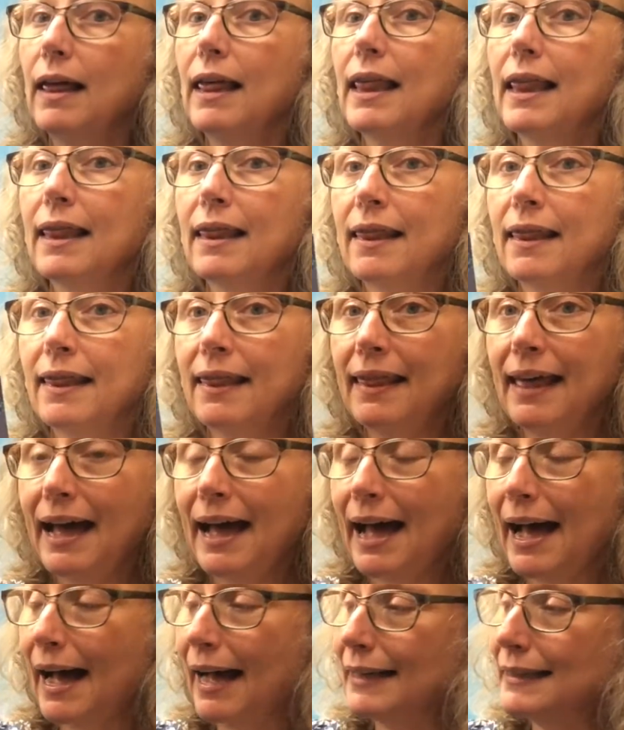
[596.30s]

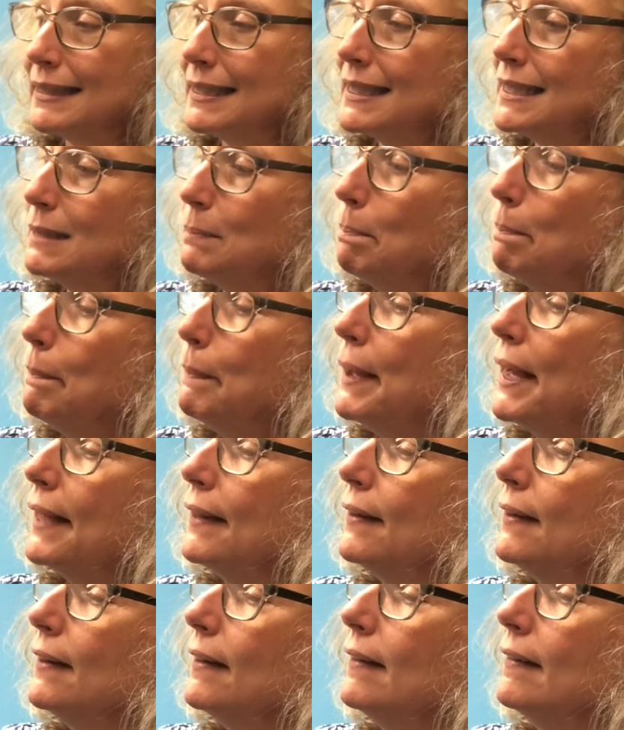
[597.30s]
That's
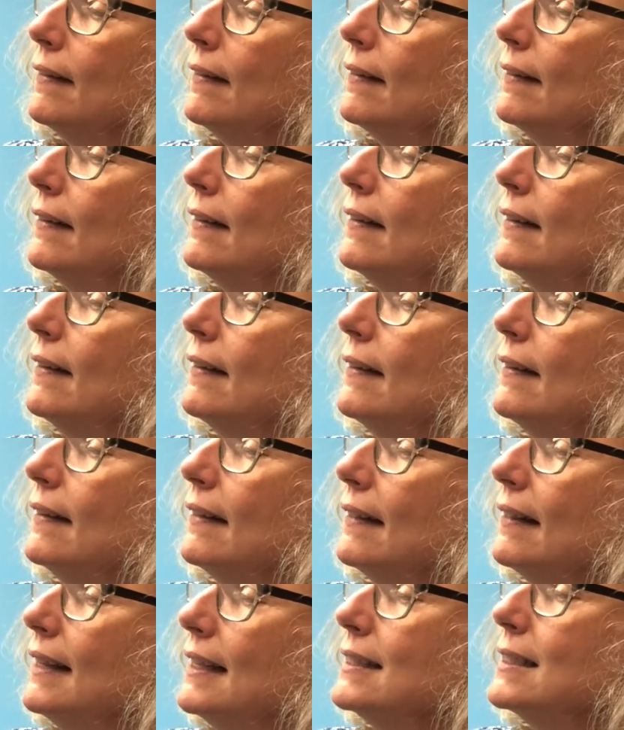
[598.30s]
better.
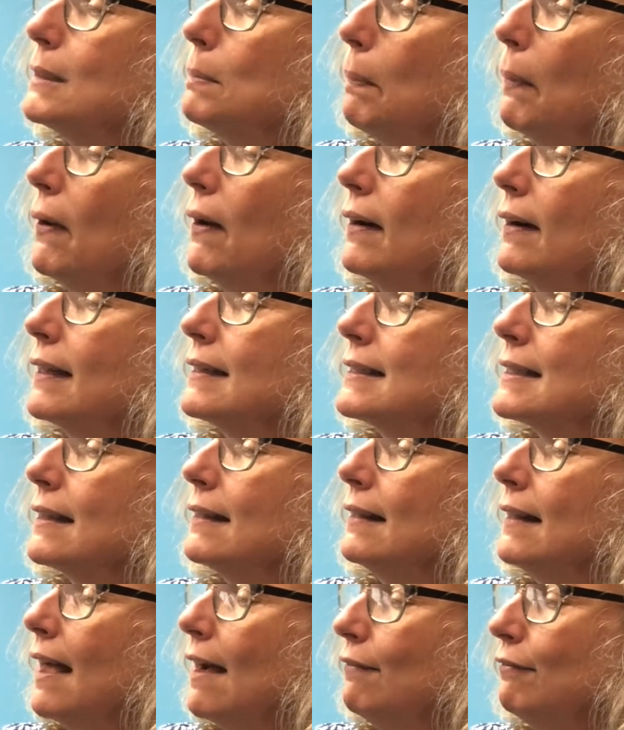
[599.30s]
This park is
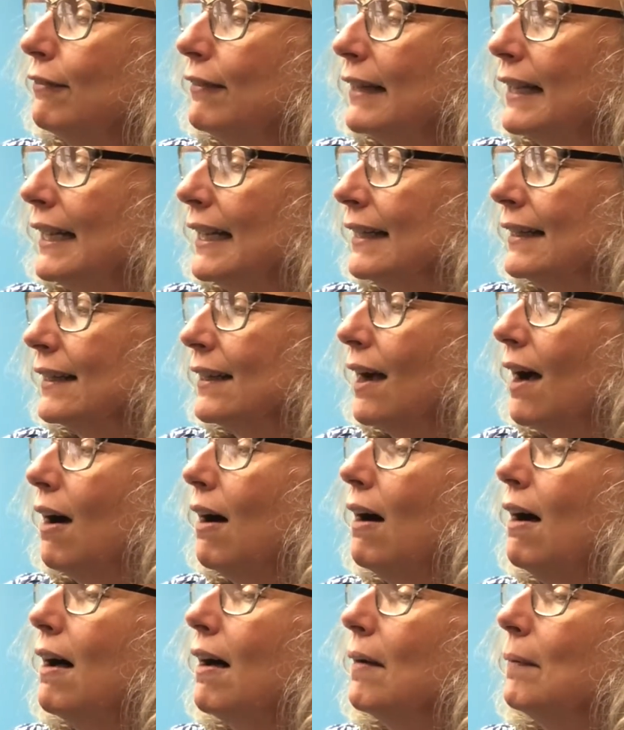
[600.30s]
lovely and
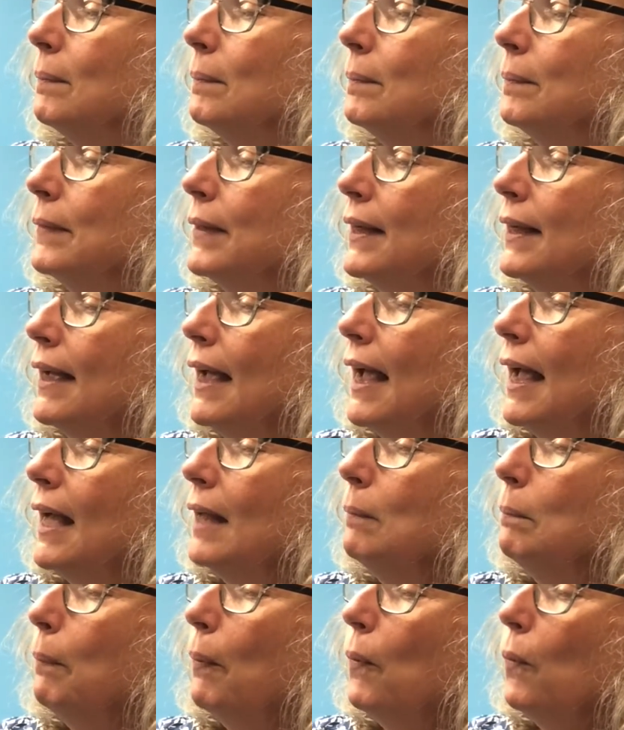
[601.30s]
calm,
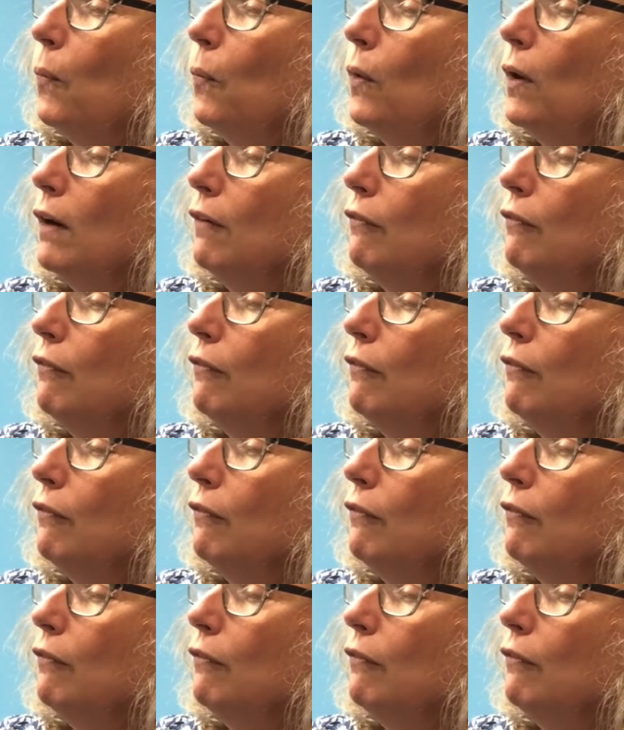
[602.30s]
and poor